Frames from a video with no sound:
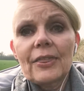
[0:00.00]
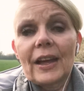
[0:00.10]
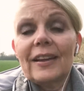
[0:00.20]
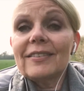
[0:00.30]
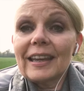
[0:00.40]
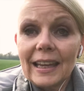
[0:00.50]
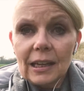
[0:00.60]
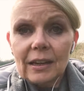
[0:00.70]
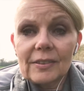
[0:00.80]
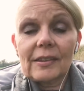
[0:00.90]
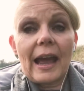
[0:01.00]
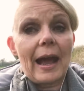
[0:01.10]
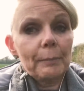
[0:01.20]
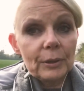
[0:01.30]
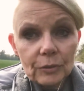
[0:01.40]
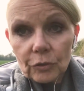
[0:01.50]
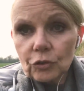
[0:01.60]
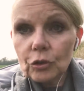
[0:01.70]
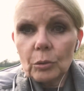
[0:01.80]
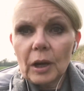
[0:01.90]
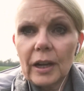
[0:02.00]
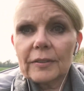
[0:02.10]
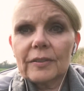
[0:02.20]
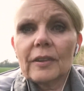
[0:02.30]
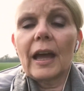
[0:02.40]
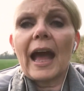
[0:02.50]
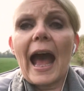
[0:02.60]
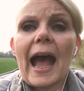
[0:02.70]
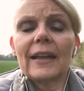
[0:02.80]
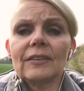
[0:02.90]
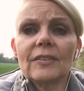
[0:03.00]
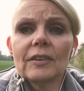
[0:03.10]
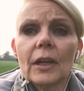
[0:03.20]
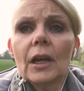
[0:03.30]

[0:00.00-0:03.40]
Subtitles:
that is in us happens to us, and